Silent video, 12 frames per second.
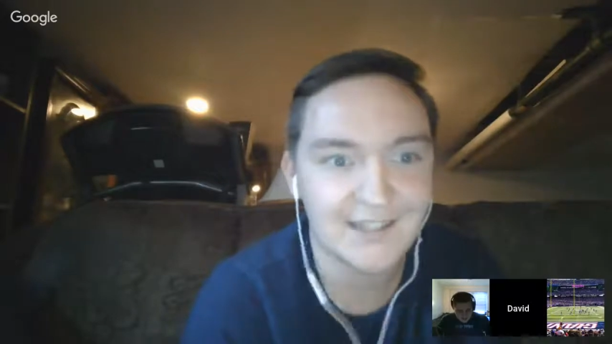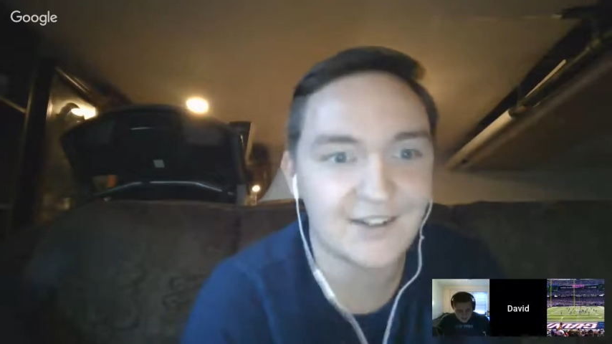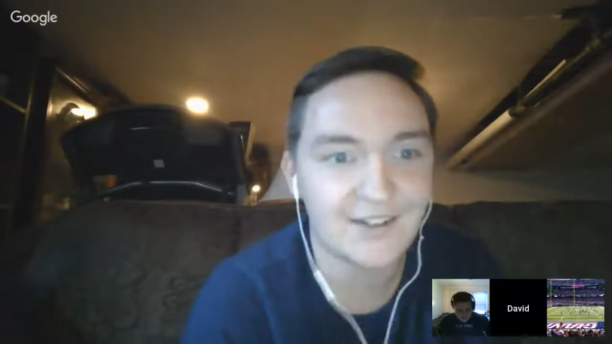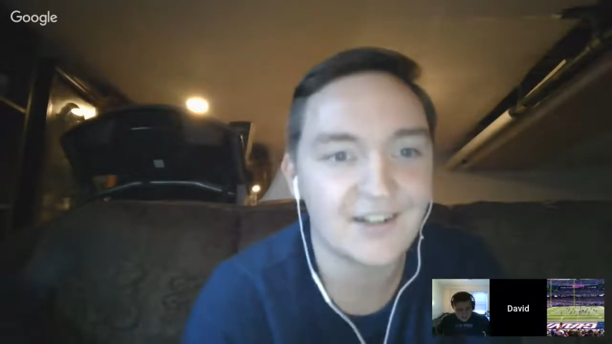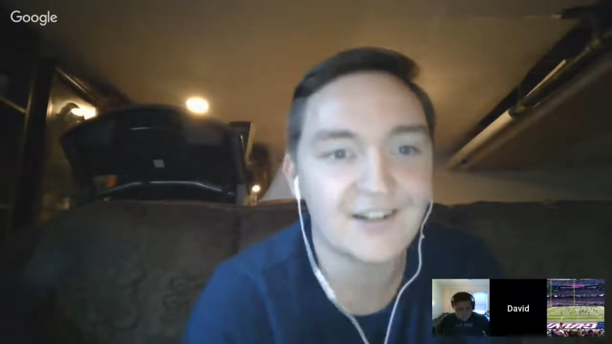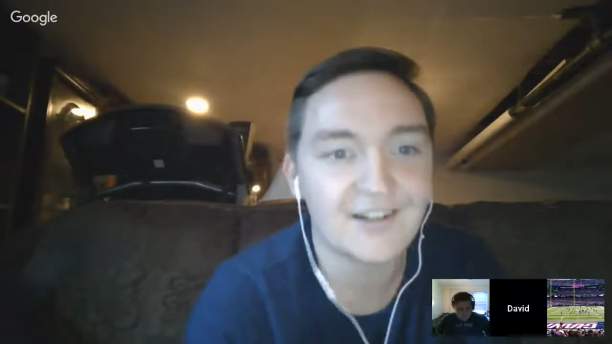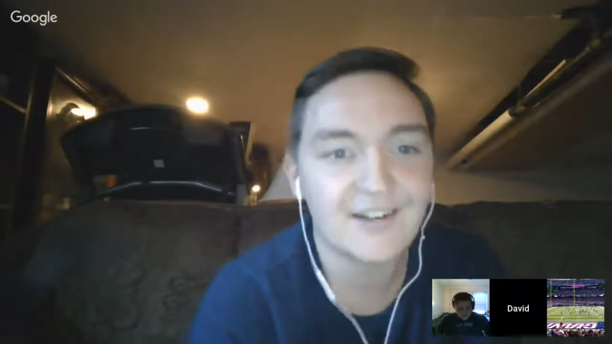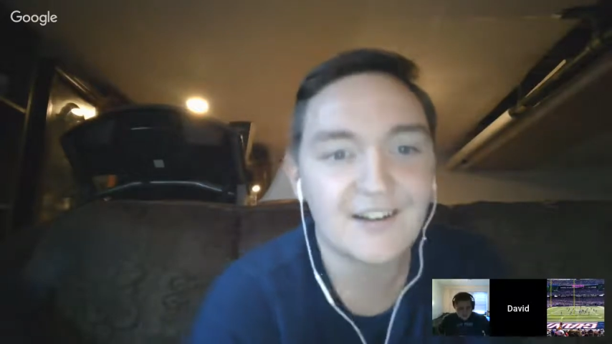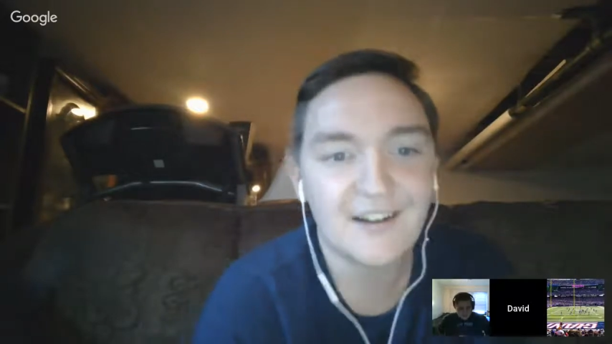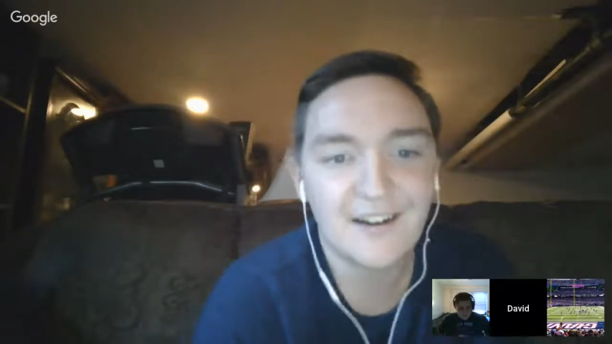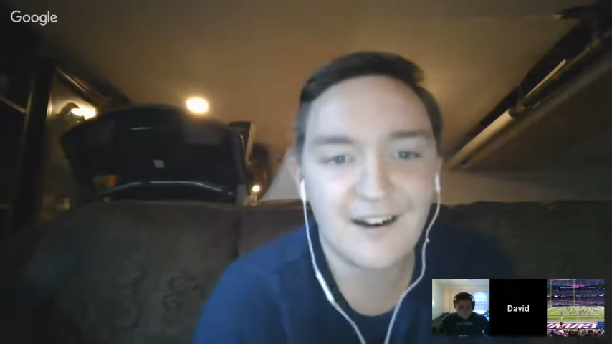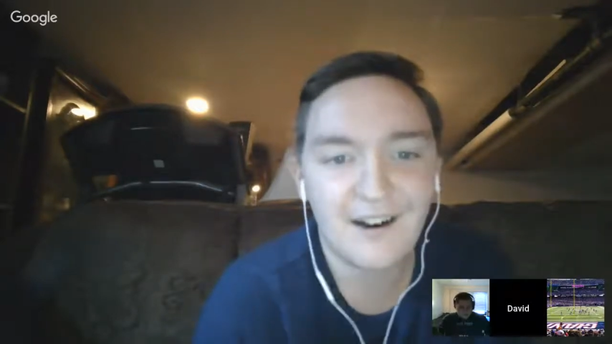together.
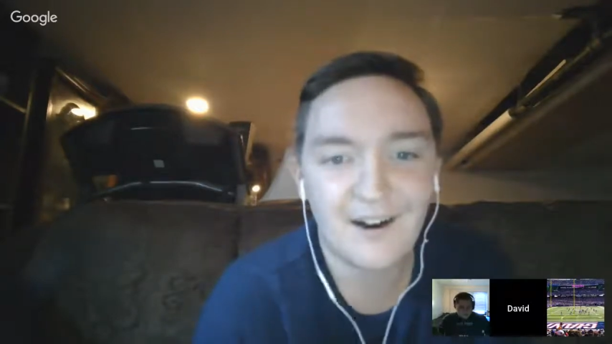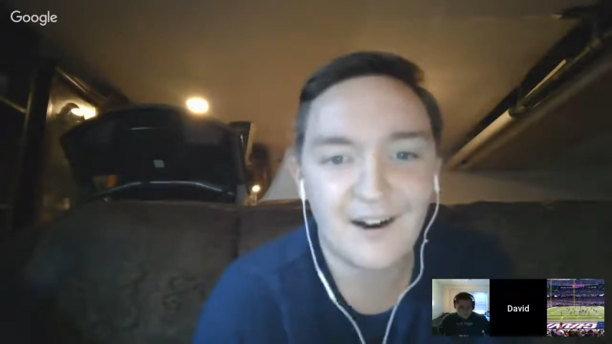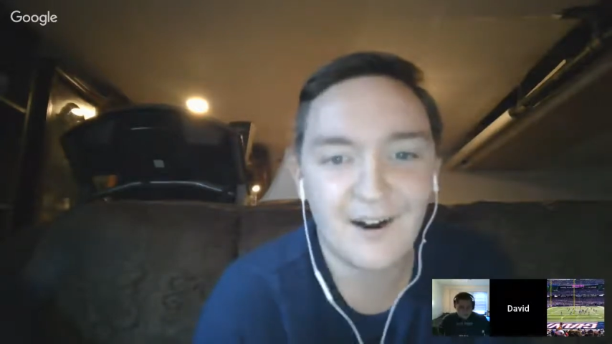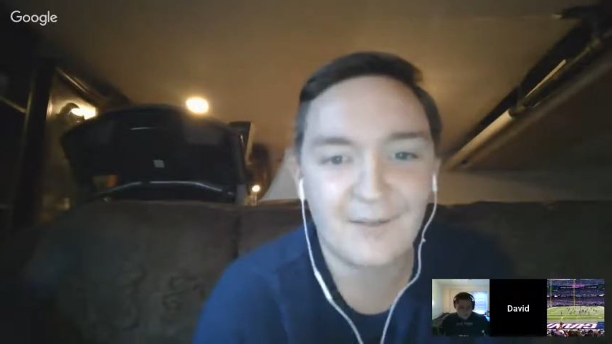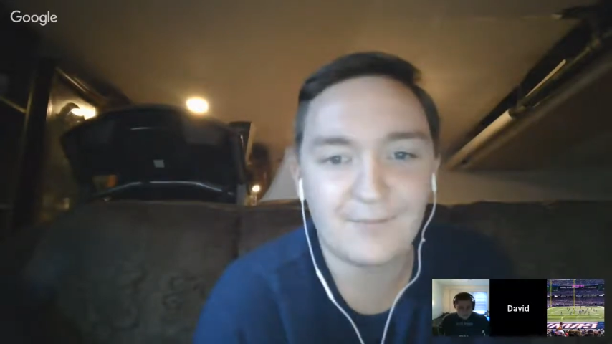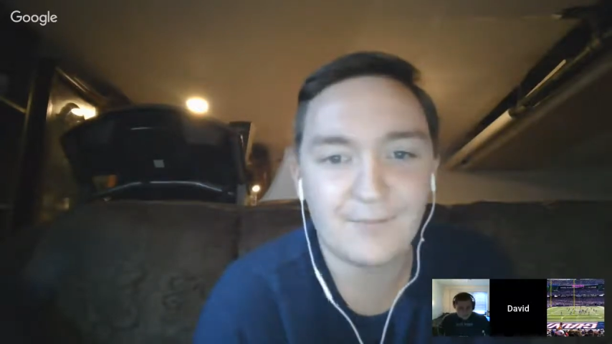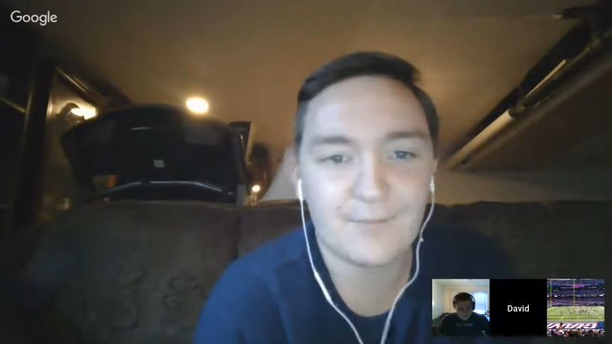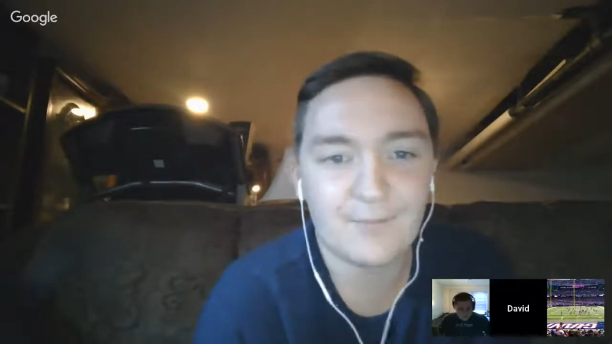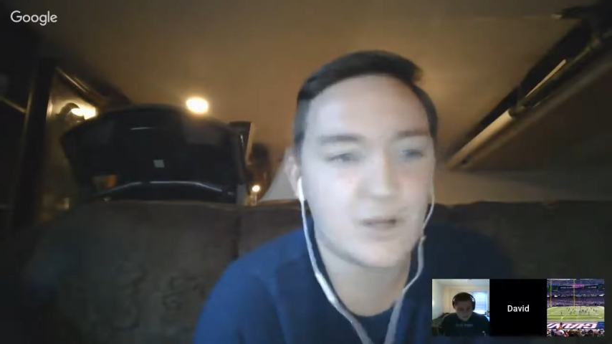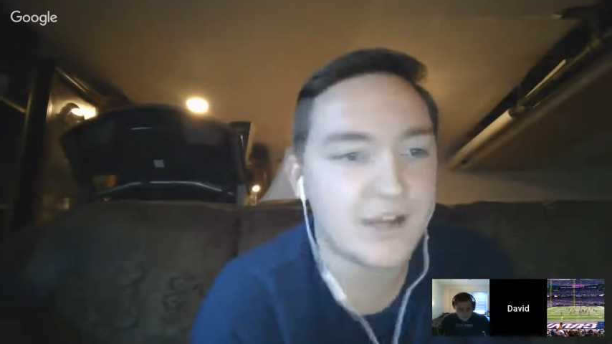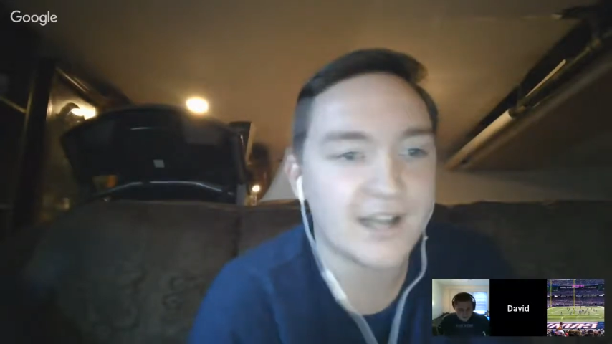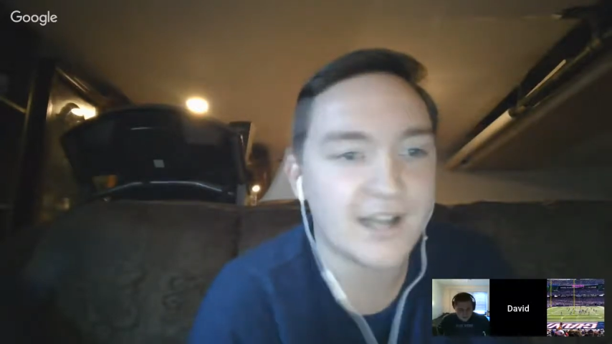
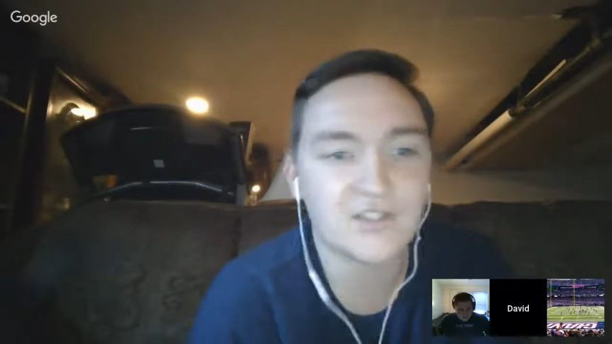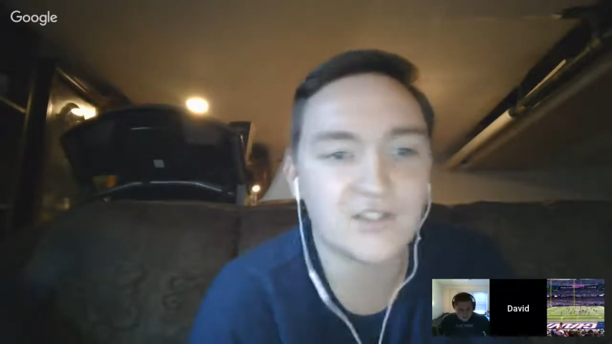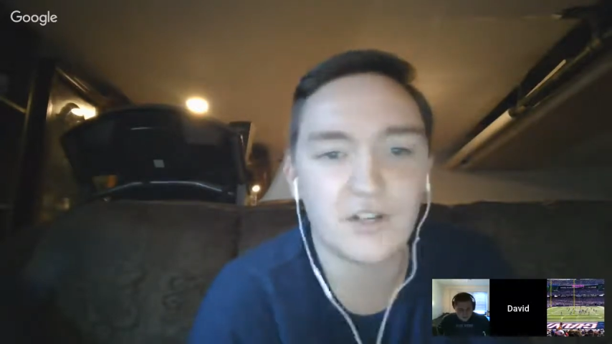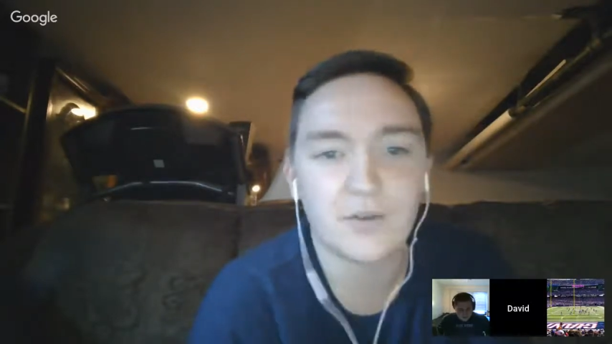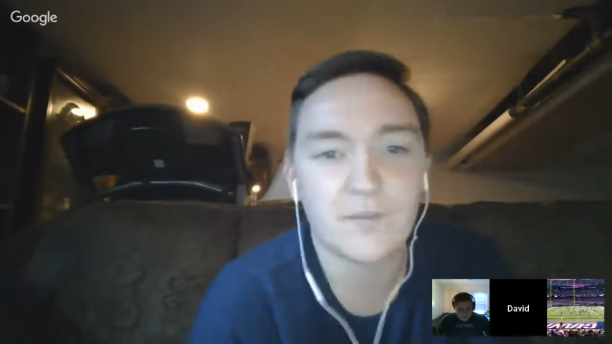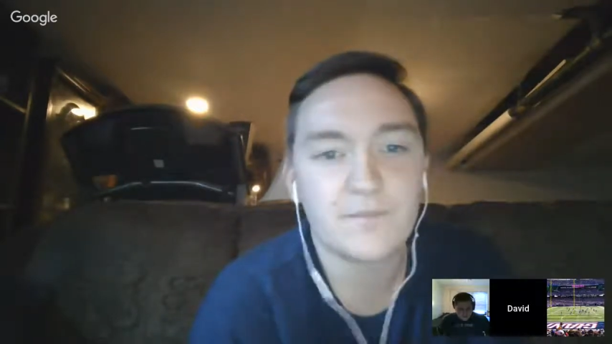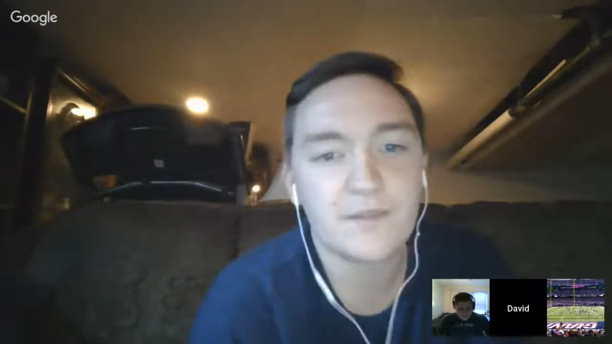Okay, so